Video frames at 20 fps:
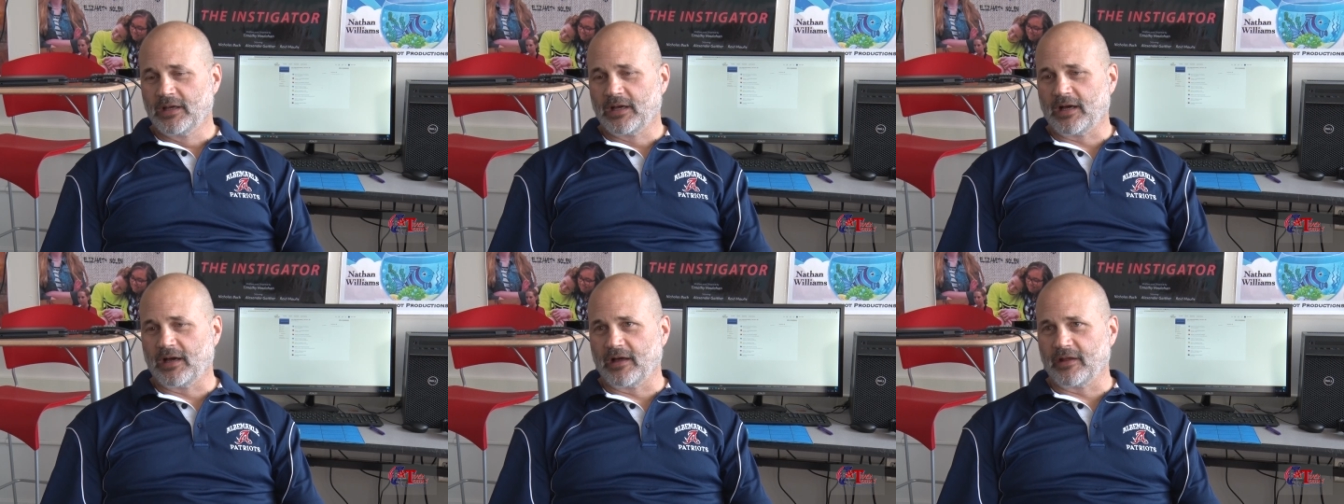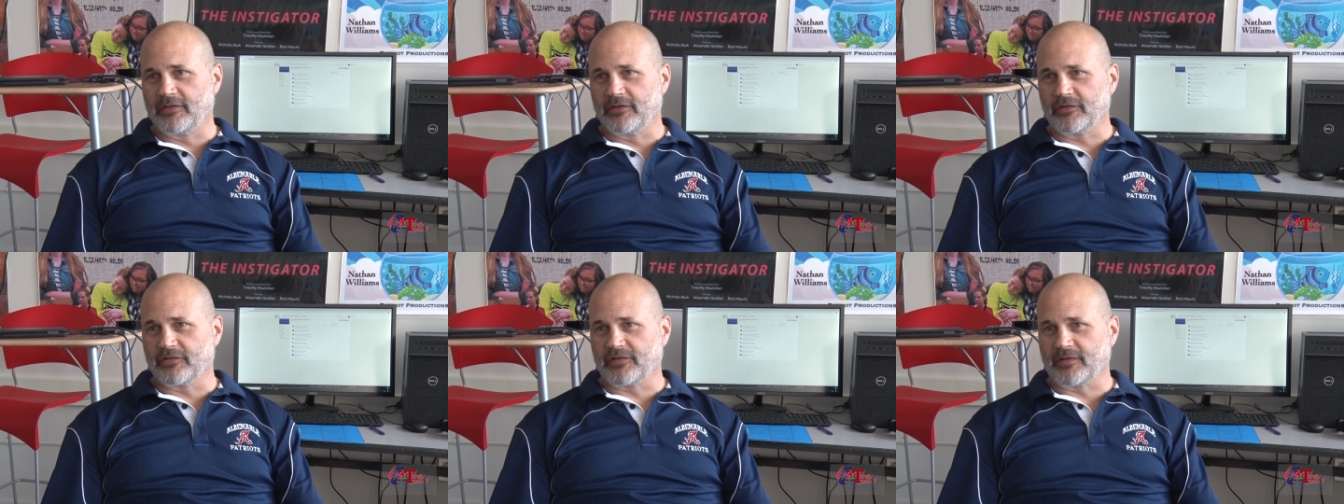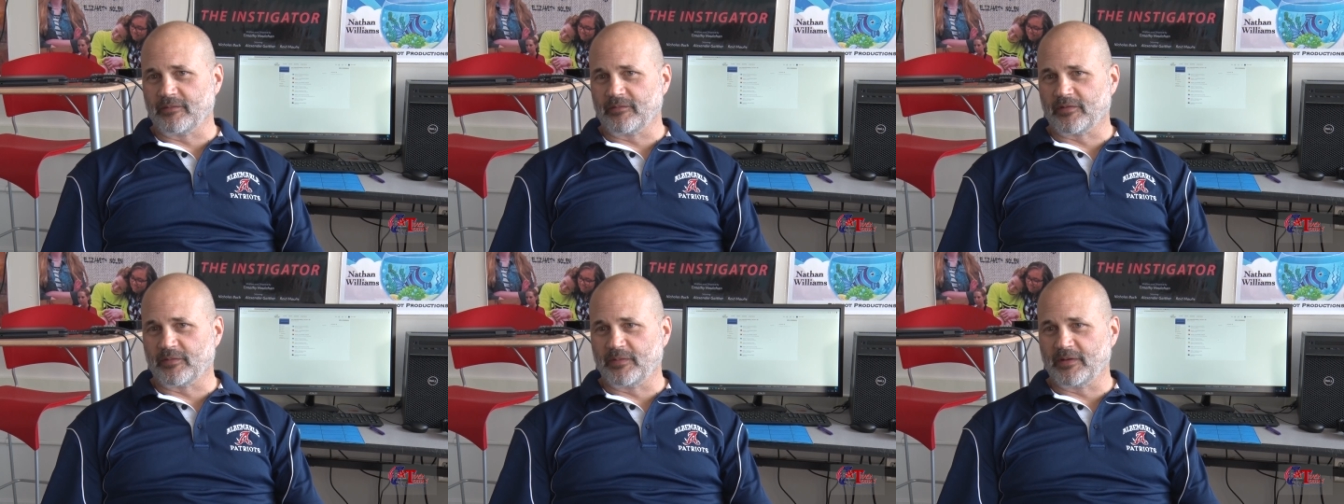Uh, there
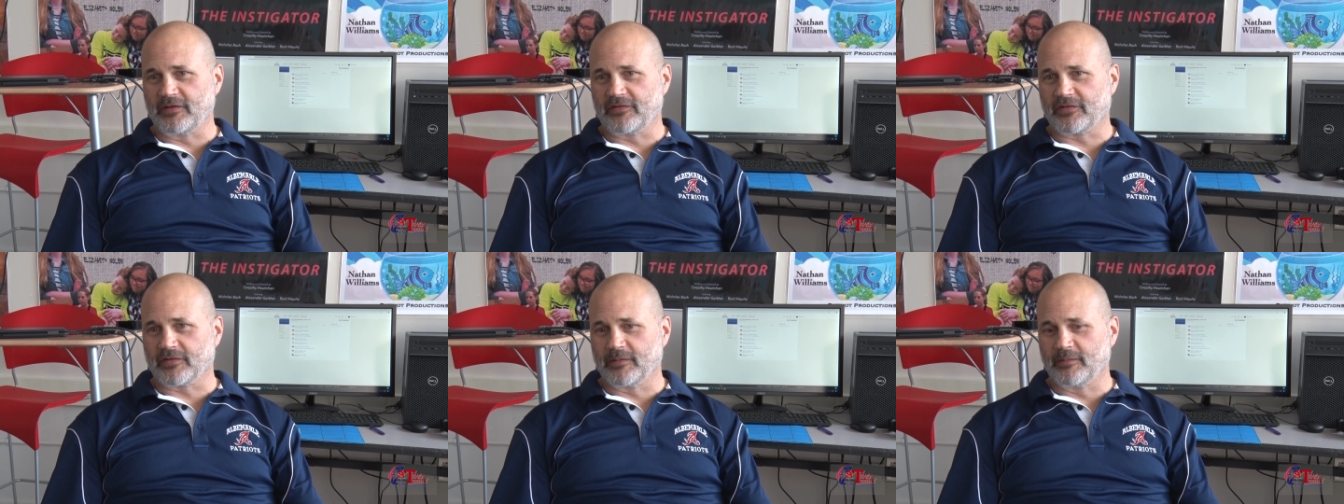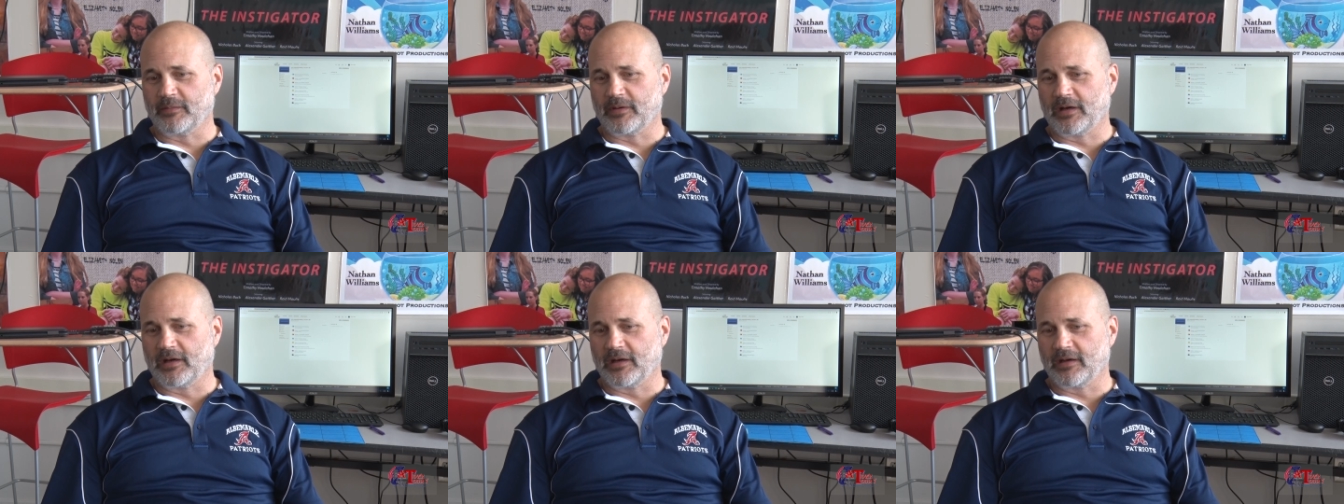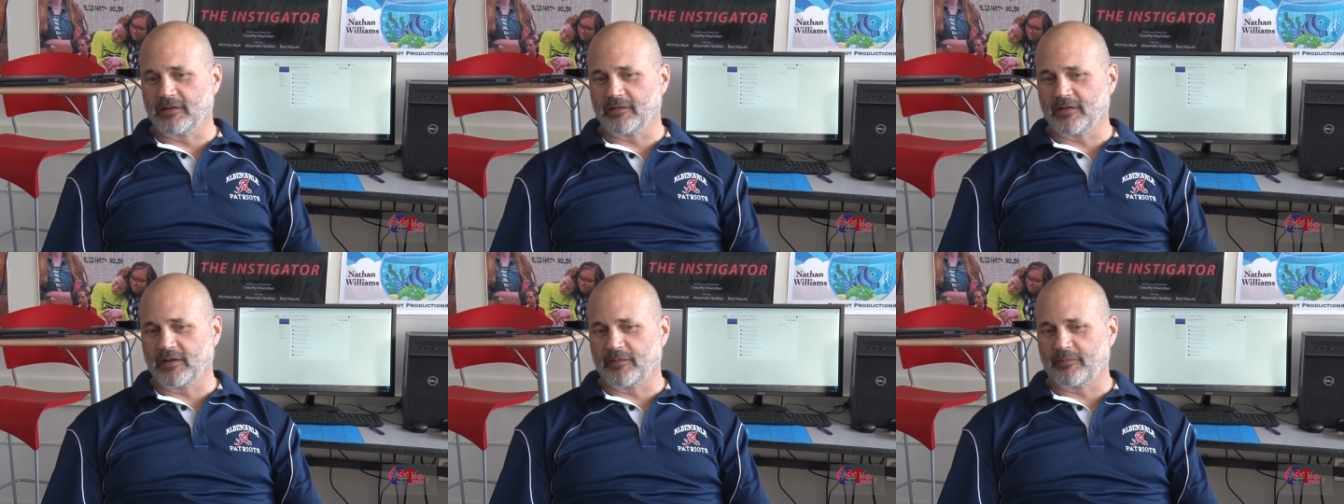seemed to be some uh,
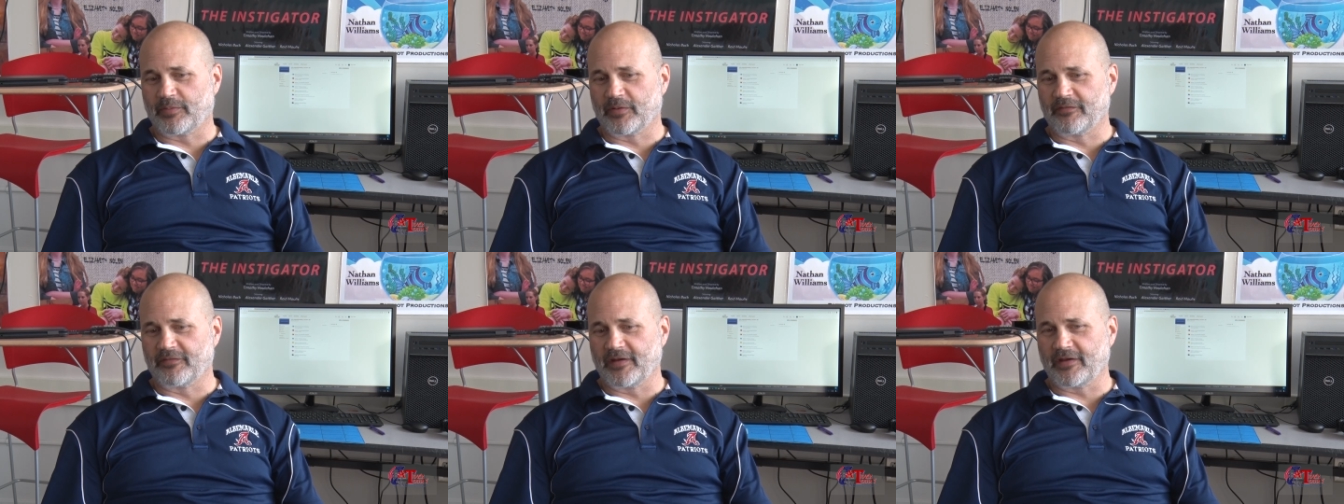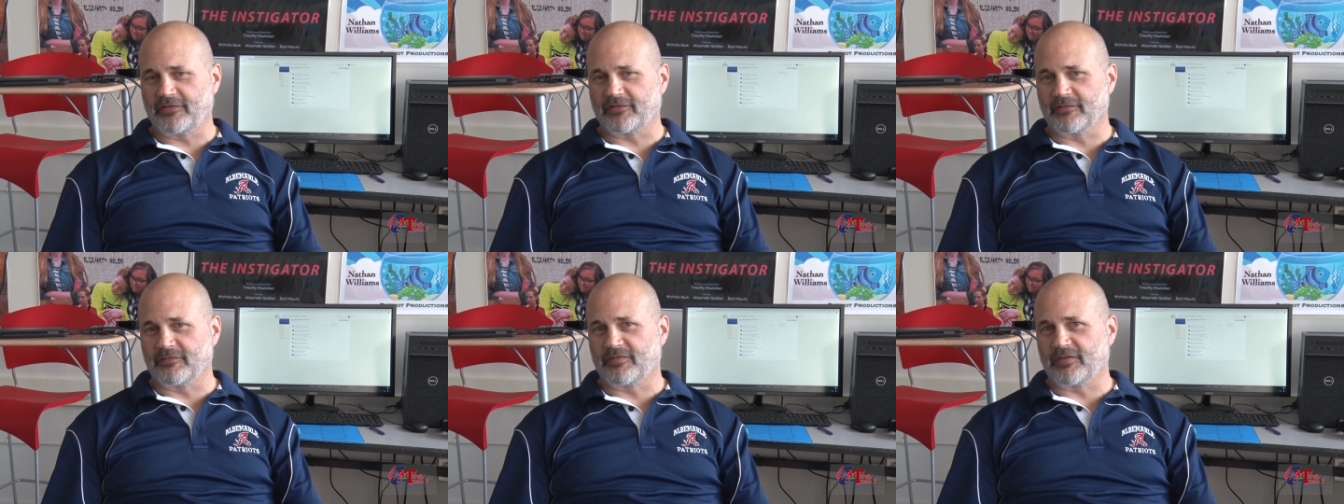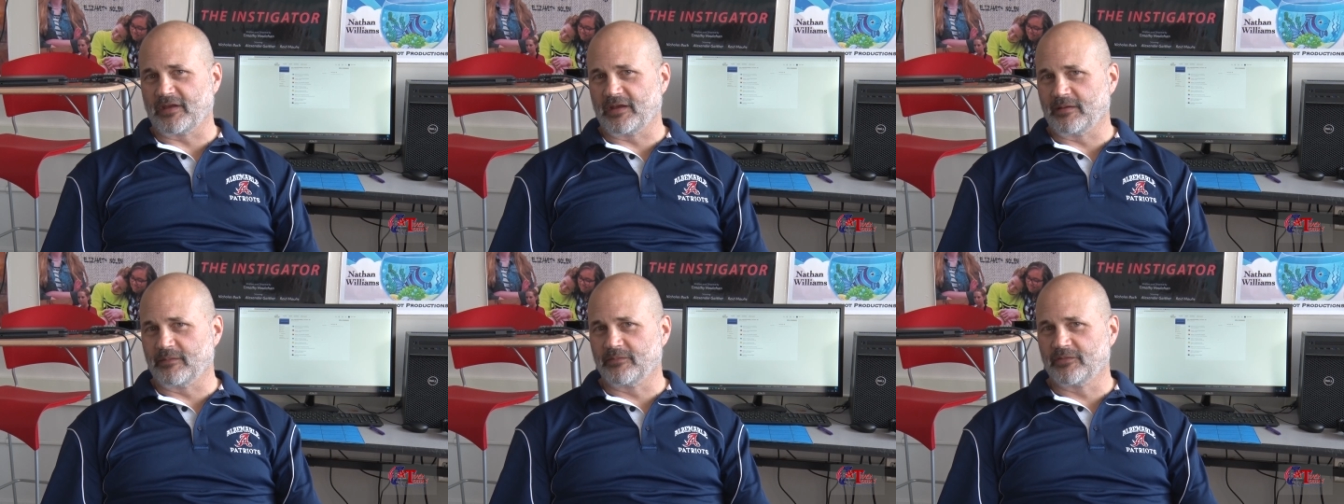uh, pervasive
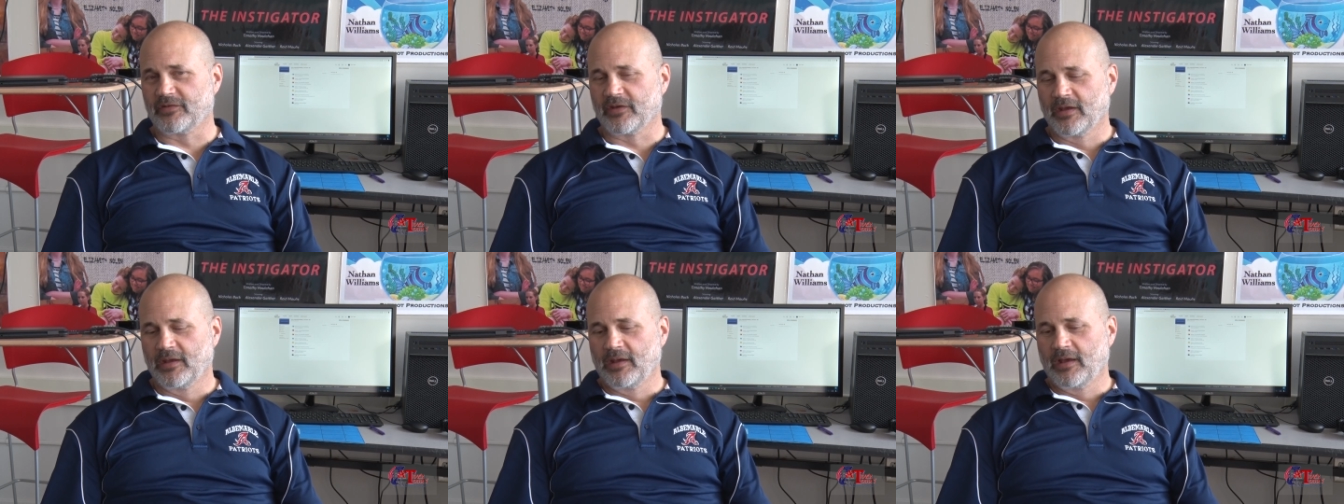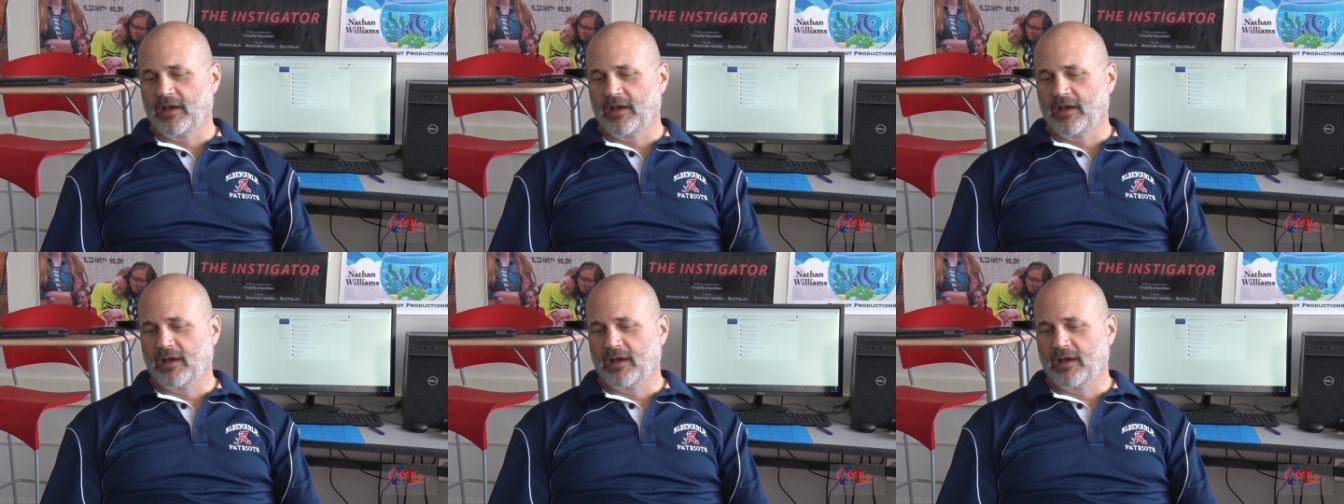themes,